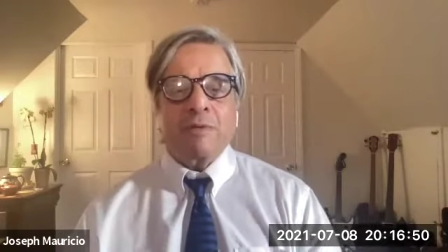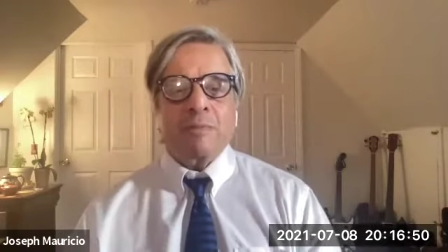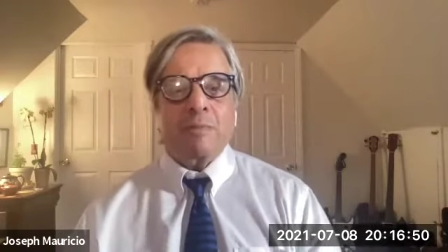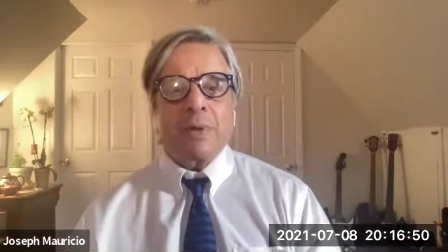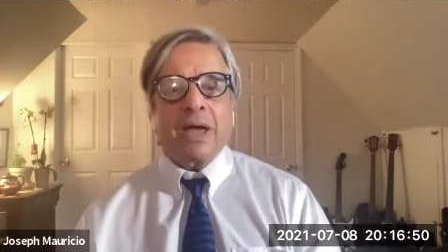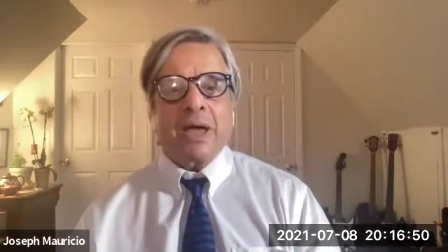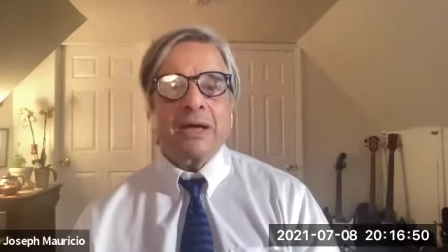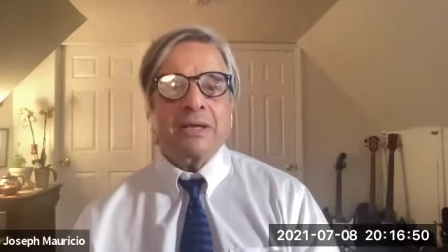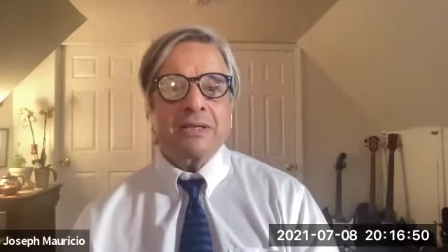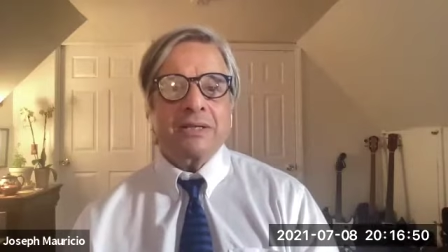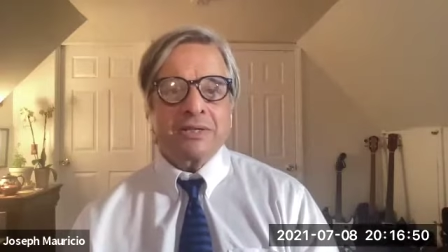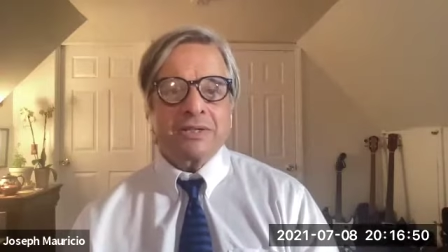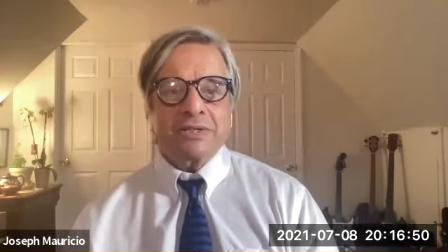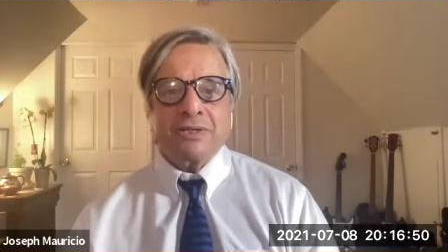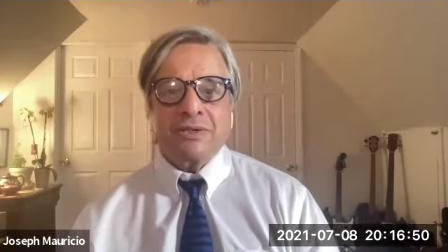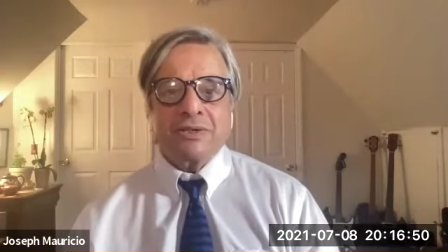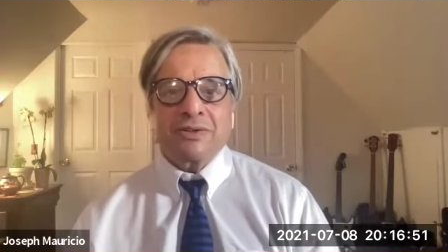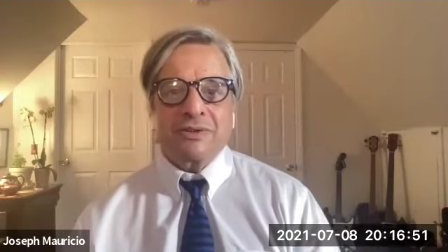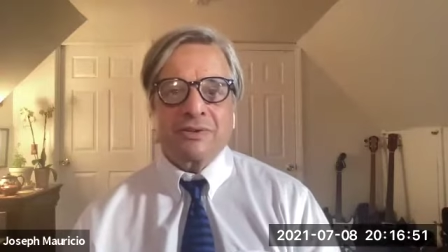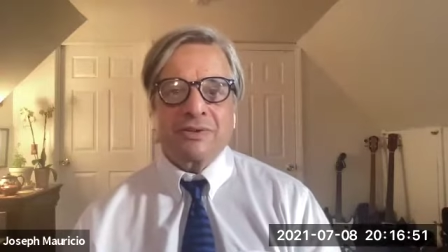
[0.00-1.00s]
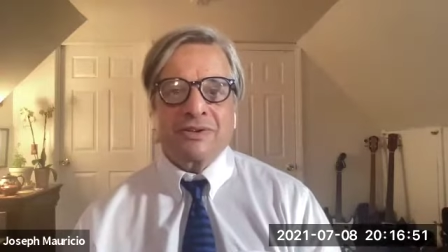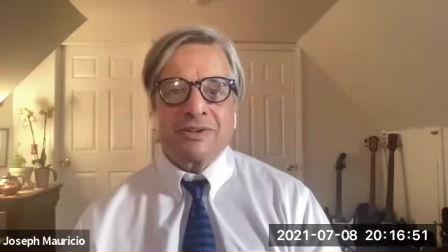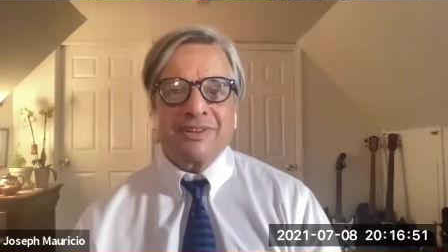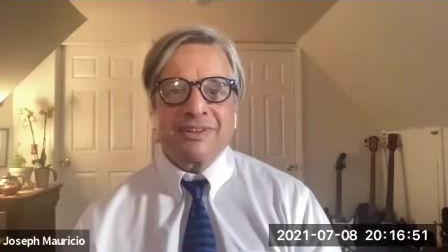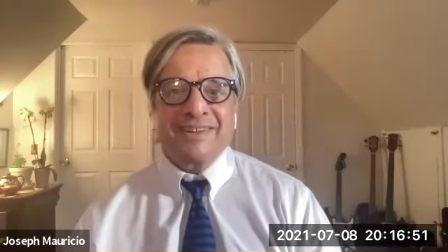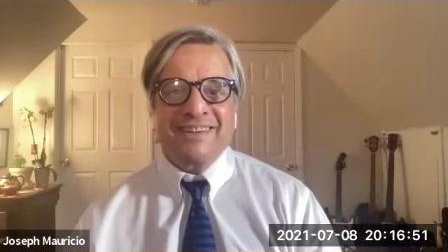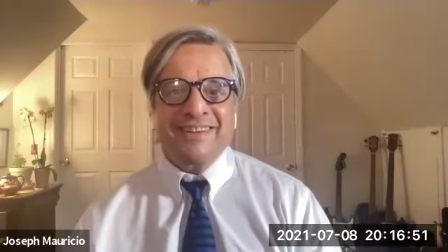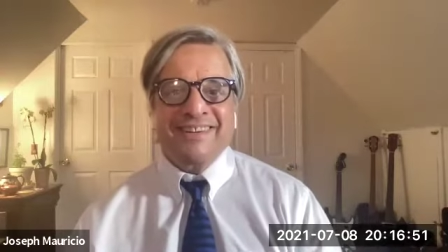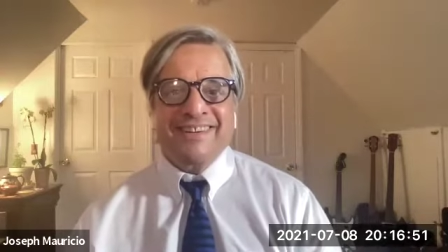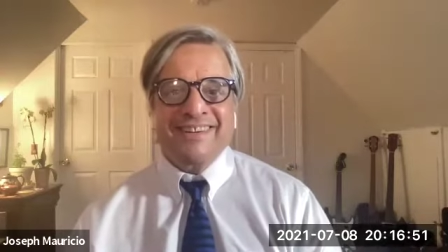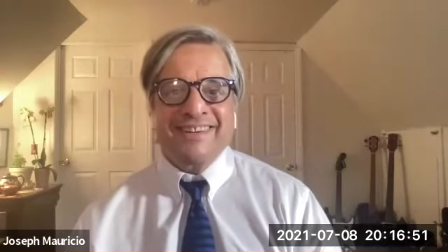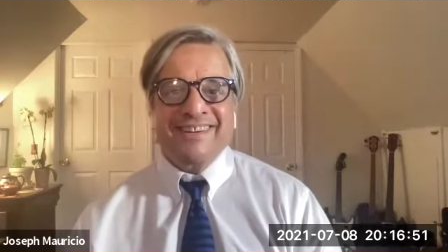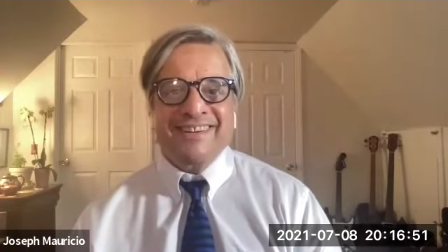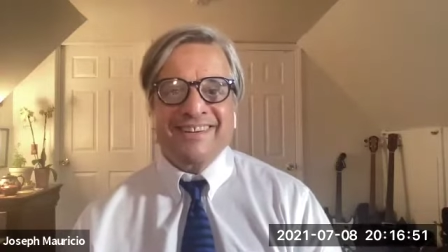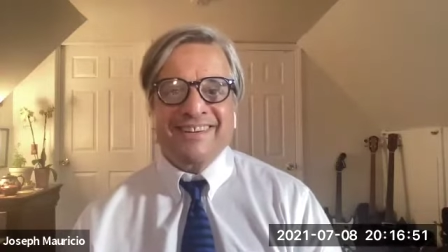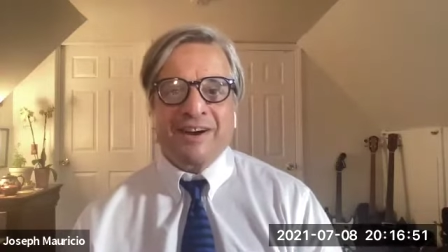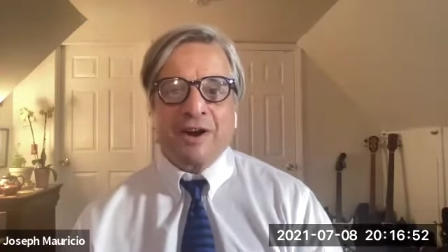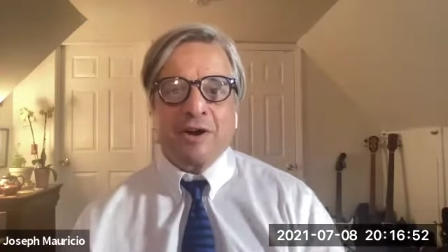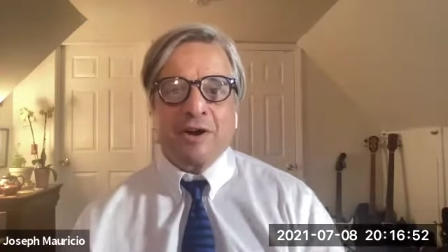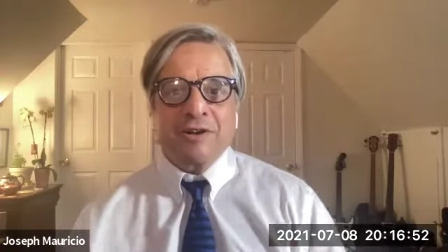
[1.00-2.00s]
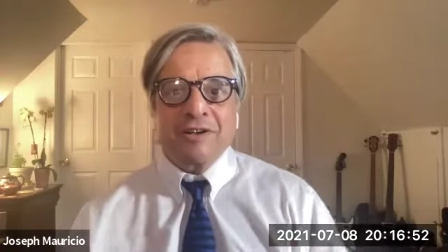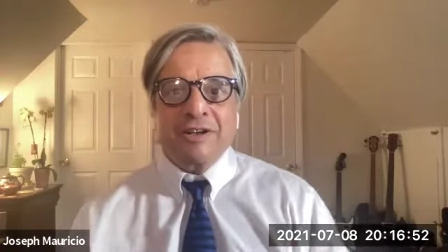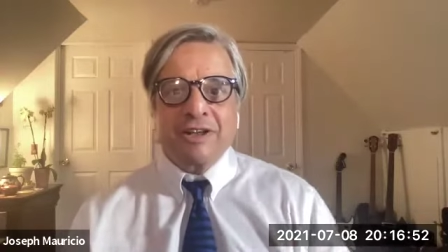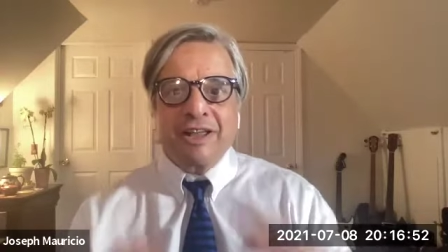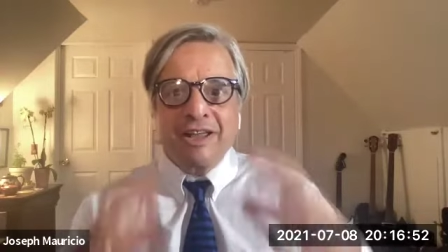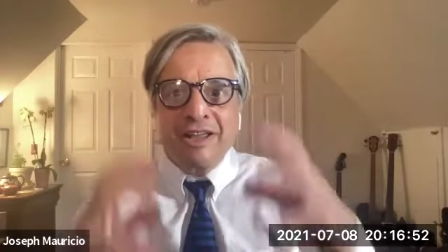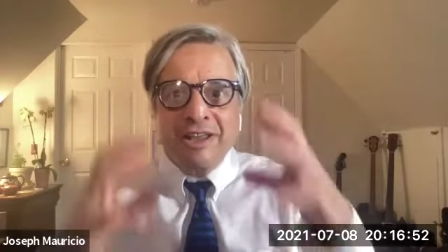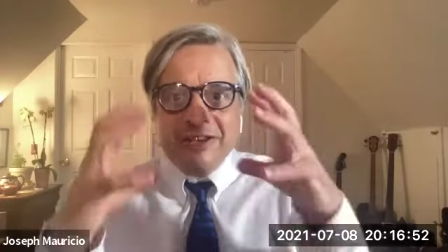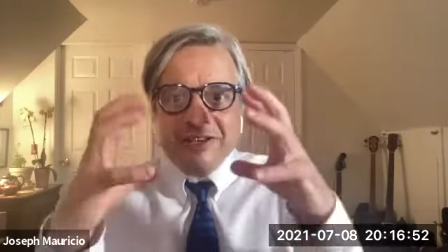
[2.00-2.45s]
have the magnitude. Our